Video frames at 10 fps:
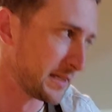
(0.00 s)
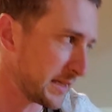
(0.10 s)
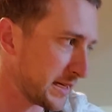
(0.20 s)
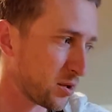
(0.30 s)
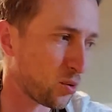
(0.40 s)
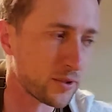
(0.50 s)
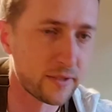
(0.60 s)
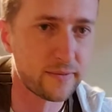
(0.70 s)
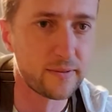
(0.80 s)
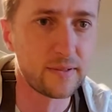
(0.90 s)
to get a hold
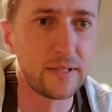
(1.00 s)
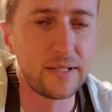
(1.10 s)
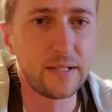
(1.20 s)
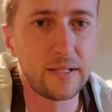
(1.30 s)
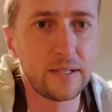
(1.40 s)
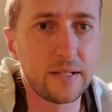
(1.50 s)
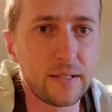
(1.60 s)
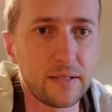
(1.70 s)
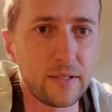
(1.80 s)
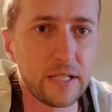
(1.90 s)
of.
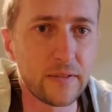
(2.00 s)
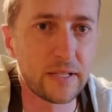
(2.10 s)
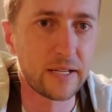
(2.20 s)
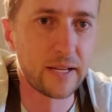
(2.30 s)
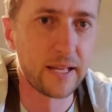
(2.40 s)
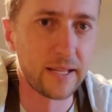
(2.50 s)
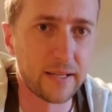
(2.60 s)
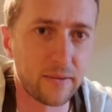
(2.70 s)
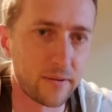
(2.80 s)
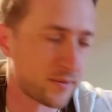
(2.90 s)
You can even get it at like
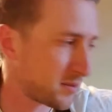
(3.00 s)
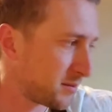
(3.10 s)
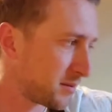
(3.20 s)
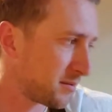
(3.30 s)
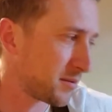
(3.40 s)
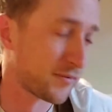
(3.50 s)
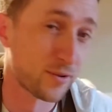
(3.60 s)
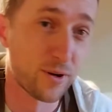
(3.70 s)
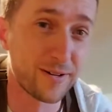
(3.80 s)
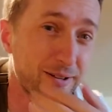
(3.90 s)
a thrift
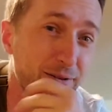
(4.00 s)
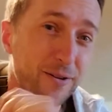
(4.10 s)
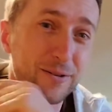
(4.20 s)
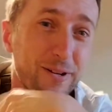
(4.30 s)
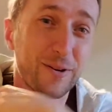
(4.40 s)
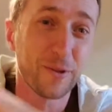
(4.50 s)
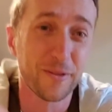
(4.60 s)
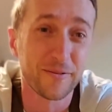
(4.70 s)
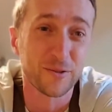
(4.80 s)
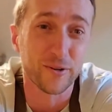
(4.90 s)
store. No, don't go with a
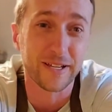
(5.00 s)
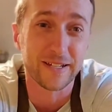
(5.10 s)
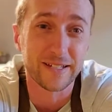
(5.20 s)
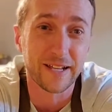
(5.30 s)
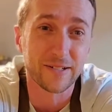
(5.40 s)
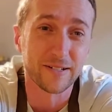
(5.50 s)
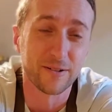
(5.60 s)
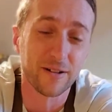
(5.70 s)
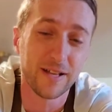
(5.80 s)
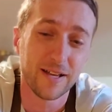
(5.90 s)
thrift store to get denatured
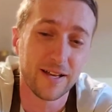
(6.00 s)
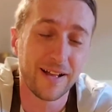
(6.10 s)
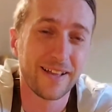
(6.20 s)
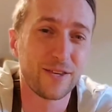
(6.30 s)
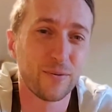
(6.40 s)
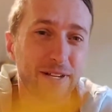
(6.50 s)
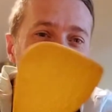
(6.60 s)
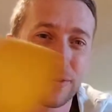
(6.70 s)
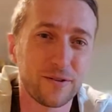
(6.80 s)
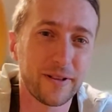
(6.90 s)
alcohol. You want to
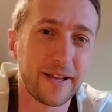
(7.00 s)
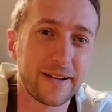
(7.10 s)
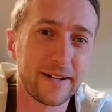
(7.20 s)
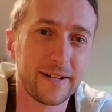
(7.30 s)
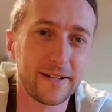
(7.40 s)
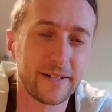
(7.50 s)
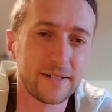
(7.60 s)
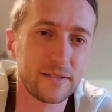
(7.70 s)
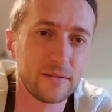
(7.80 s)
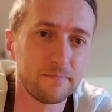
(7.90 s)
go to like
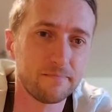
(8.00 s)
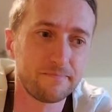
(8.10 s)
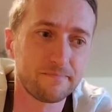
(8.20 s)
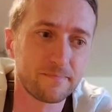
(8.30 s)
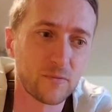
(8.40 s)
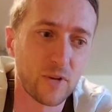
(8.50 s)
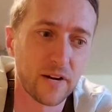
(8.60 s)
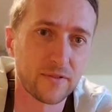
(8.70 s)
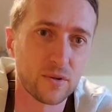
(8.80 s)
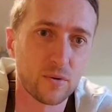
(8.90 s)
a
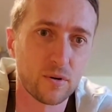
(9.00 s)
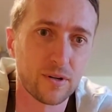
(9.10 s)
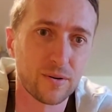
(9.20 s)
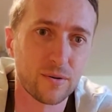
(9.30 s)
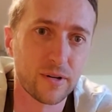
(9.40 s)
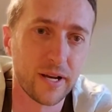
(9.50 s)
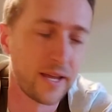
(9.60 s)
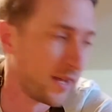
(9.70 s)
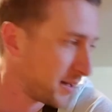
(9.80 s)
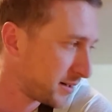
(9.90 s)
craft store or
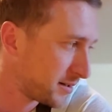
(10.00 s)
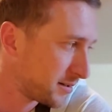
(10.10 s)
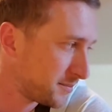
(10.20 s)
a